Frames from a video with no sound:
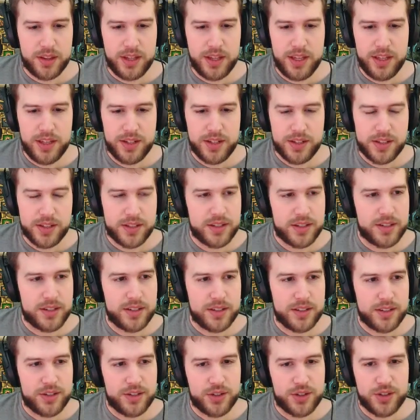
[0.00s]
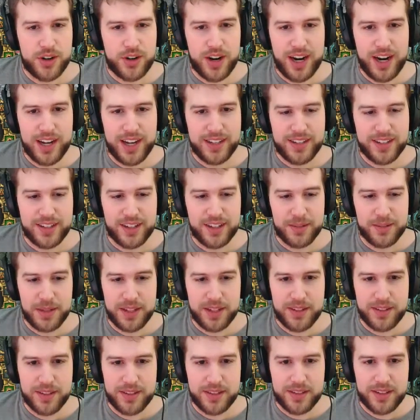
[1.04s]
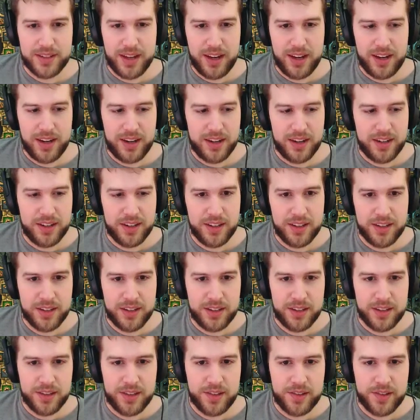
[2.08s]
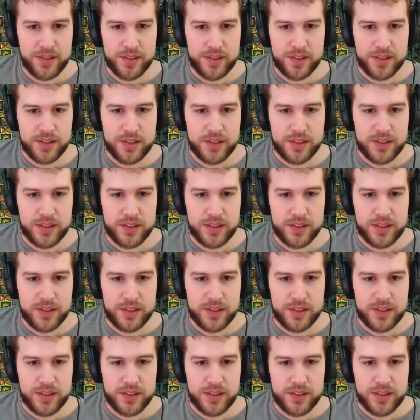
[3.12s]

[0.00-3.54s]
These Dryads are going to be insane. Right.